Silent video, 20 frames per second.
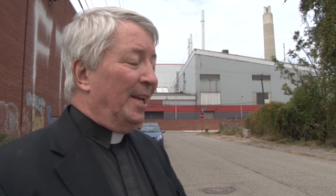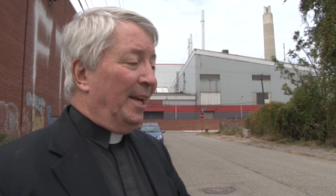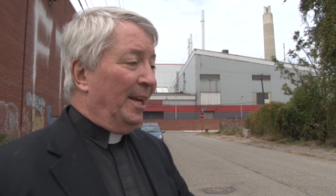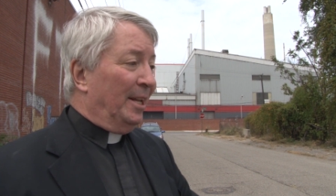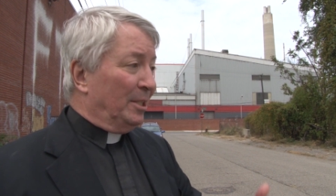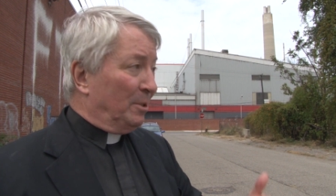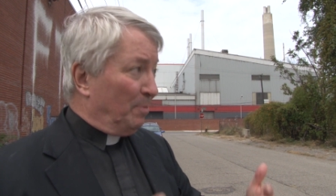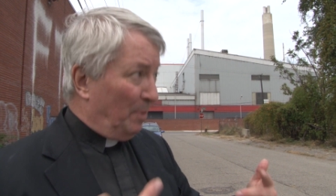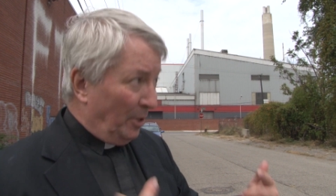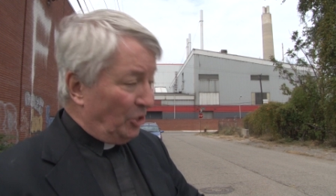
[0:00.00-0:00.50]

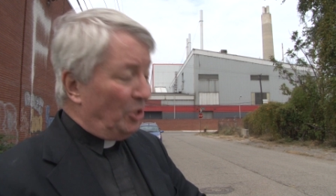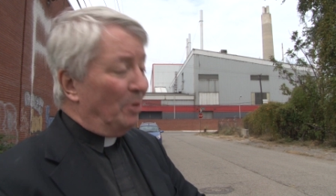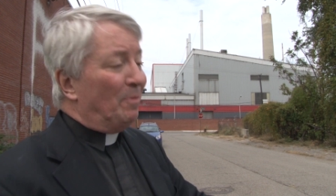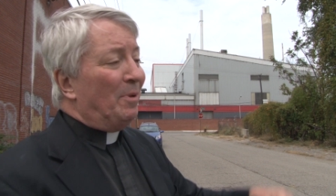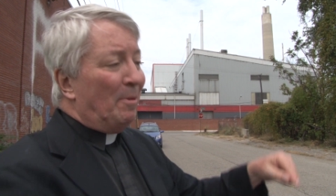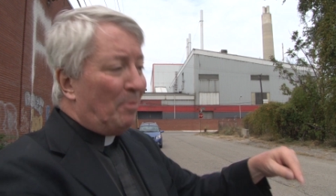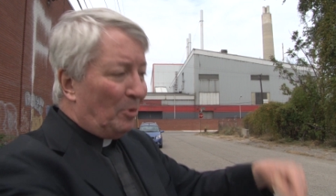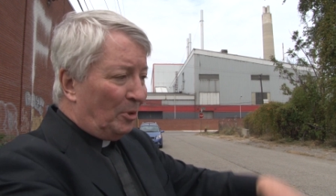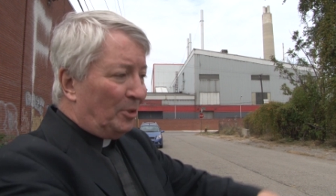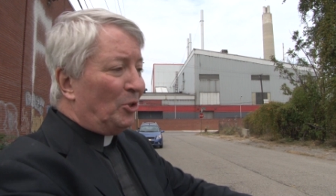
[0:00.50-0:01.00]
and especially
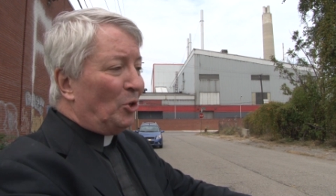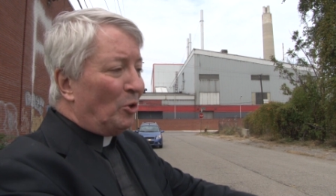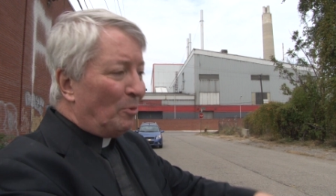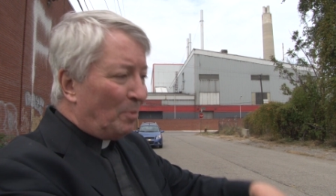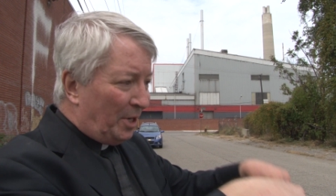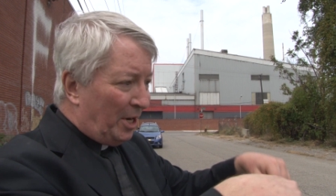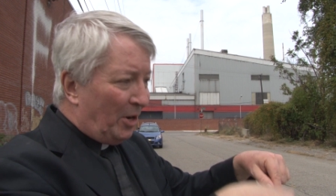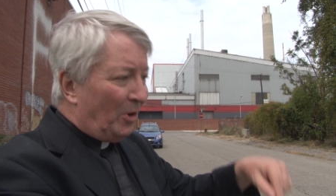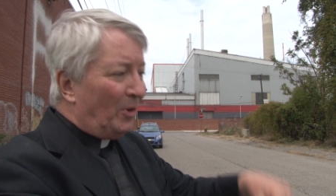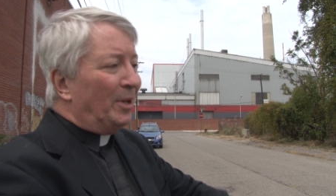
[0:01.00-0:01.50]
people in the
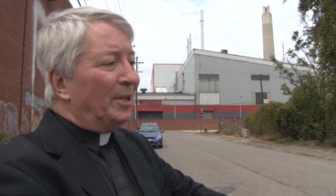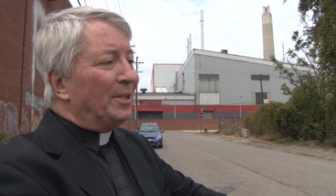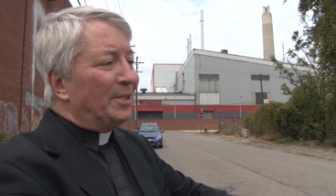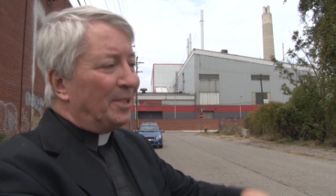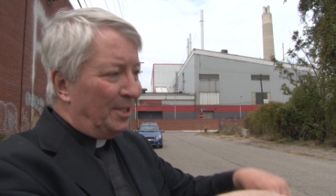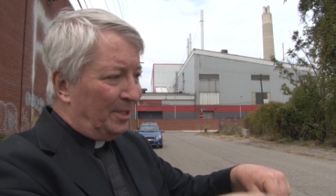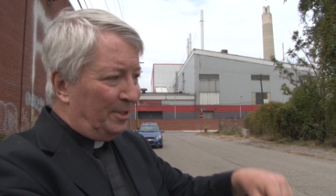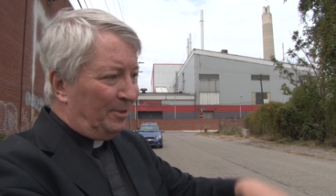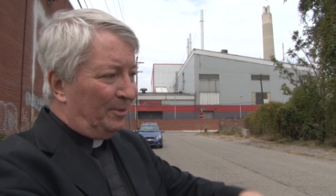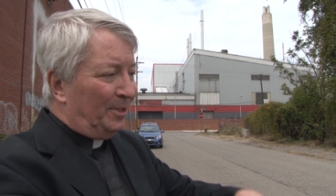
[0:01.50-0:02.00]
urban
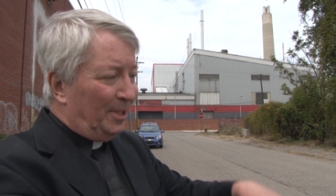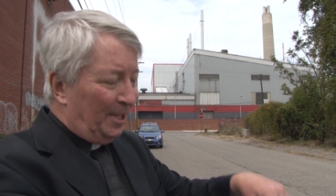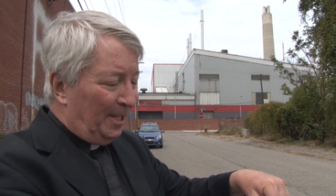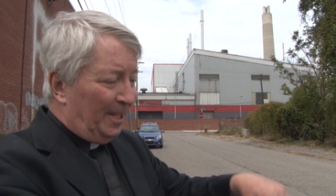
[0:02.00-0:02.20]
areas and